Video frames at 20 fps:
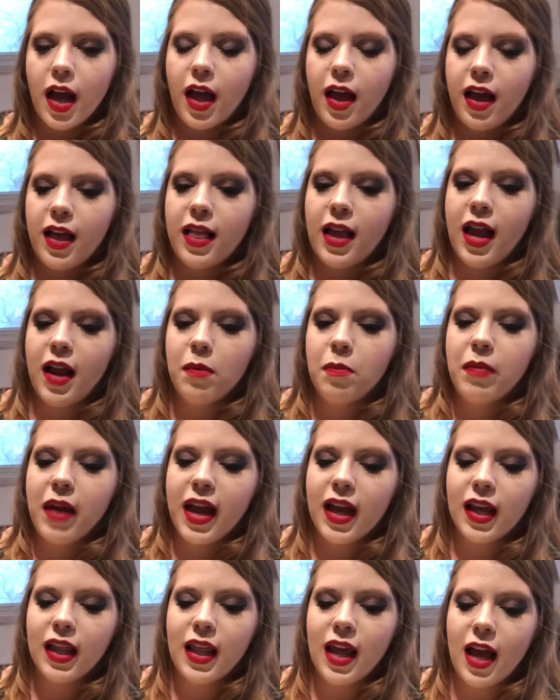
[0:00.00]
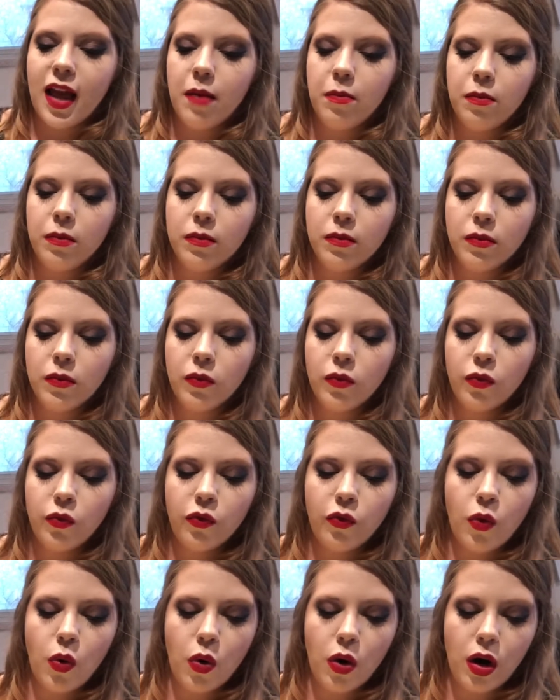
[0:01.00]
and then bake them
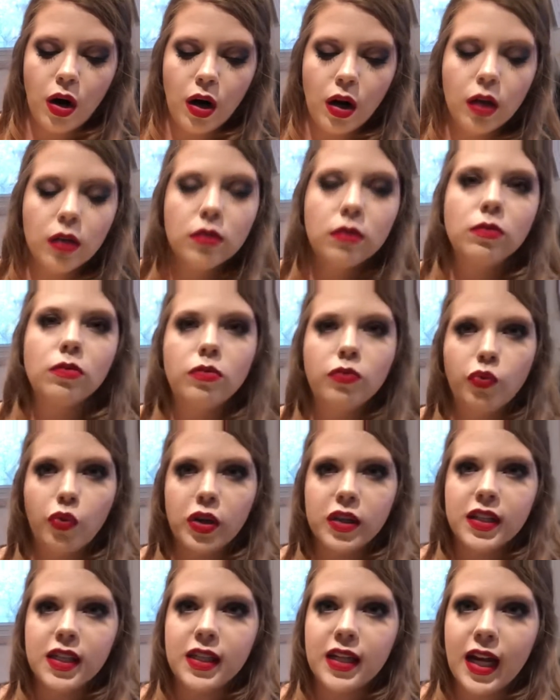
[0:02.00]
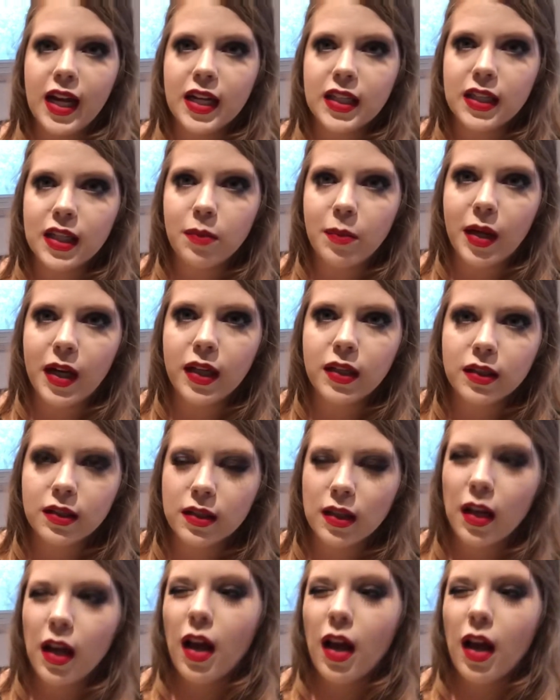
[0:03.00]
for 14 to 18 minutes.